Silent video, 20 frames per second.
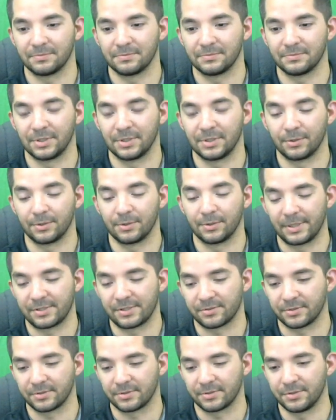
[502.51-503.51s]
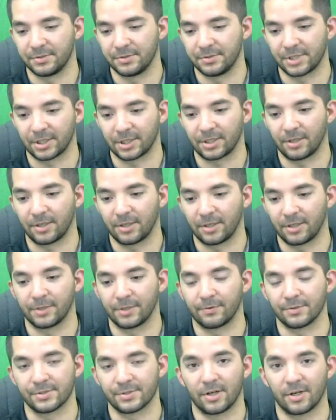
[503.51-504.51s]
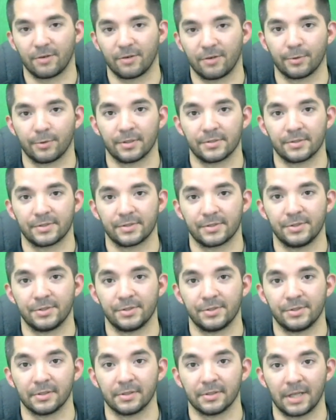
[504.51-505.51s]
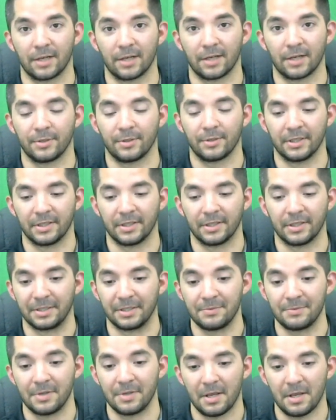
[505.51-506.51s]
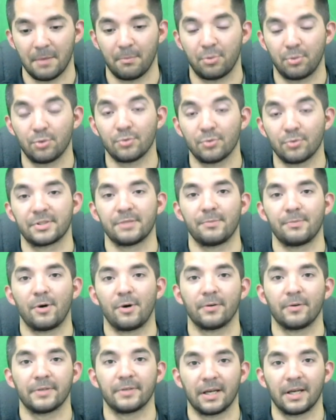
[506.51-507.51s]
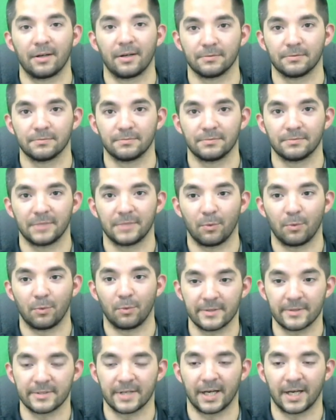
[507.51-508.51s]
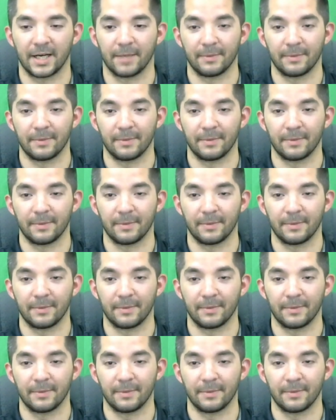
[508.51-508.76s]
basically you check off on different softwares that you can download, and then it pulls them all down at one time.